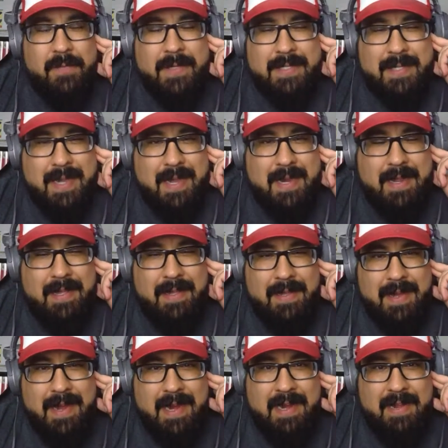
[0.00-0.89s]
was kind
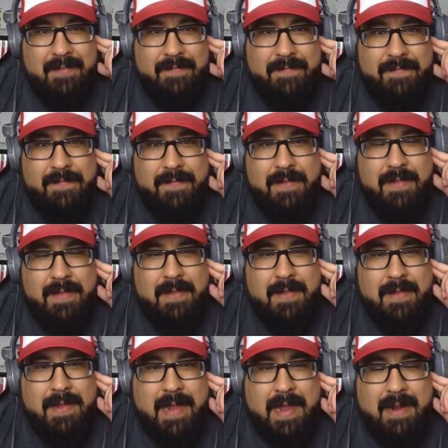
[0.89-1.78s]
of
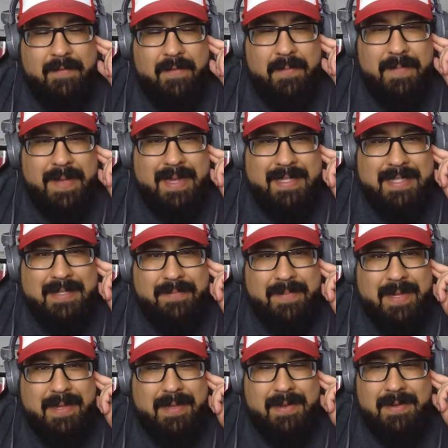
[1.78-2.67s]
a mess,
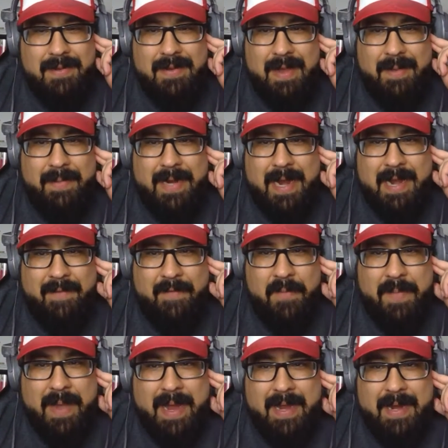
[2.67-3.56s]
but I mean, I
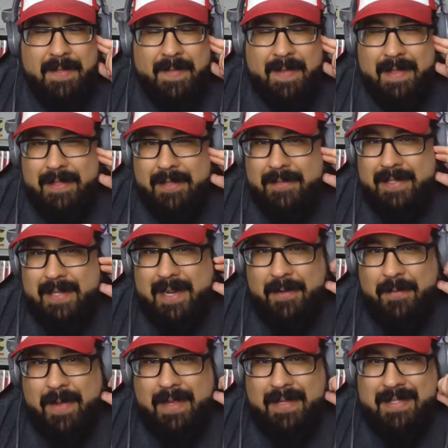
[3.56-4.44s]
never buy anything at those
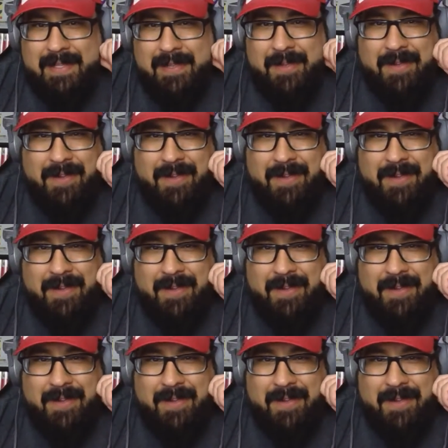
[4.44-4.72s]
anyway. So.